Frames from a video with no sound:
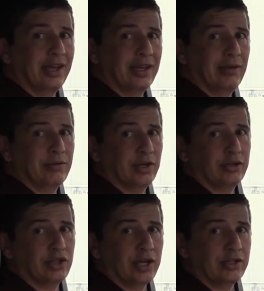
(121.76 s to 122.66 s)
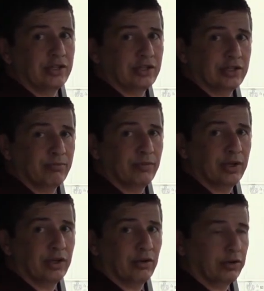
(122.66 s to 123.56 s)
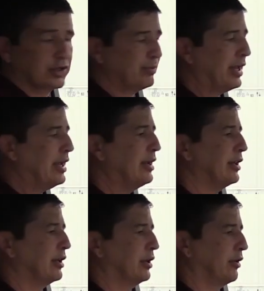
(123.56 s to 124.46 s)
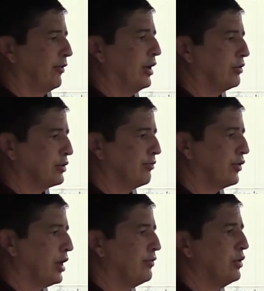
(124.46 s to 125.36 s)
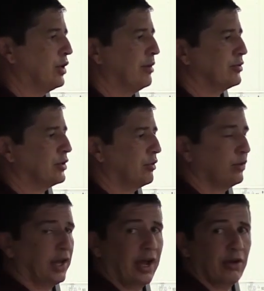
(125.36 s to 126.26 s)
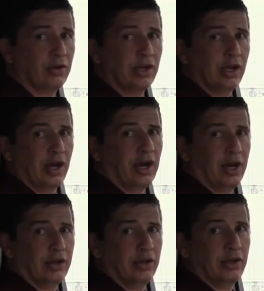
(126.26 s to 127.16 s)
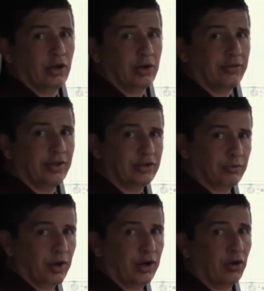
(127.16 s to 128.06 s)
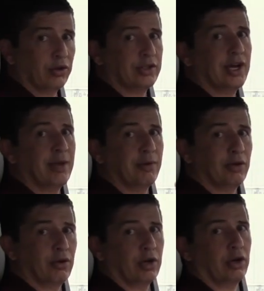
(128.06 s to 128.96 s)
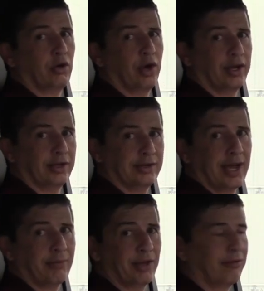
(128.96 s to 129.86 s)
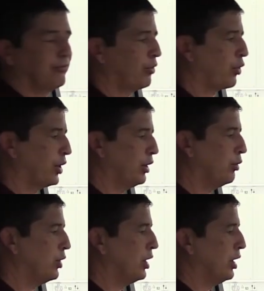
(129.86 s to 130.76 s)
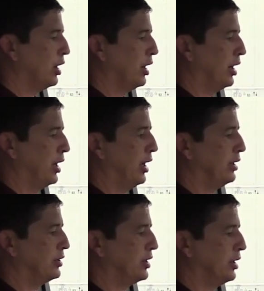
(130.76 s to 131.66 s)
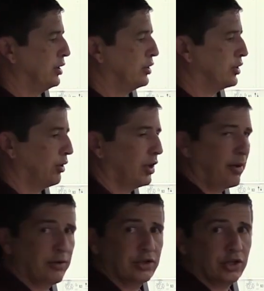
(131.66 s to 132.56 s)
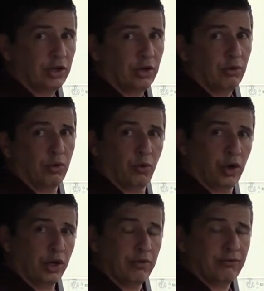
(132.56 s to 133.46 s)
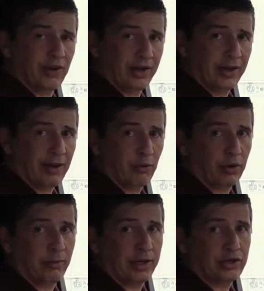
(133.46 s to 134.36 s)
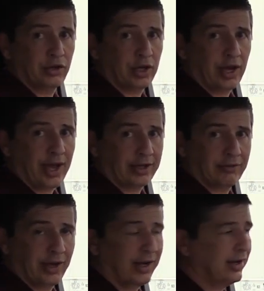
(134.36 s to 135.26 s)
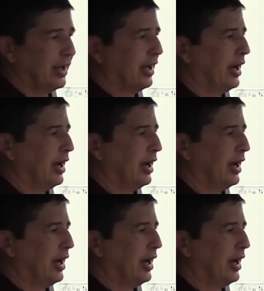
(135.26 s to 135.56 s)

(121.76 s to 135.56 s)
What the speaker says: it keeps changing this, you know, the speed and the vehicles in front of you keep slowing down, then you don't have to hit your brake all the time. It'll go ahead and adapt that for you. So I want to show you where you'd find that, where to make sure you can activate it.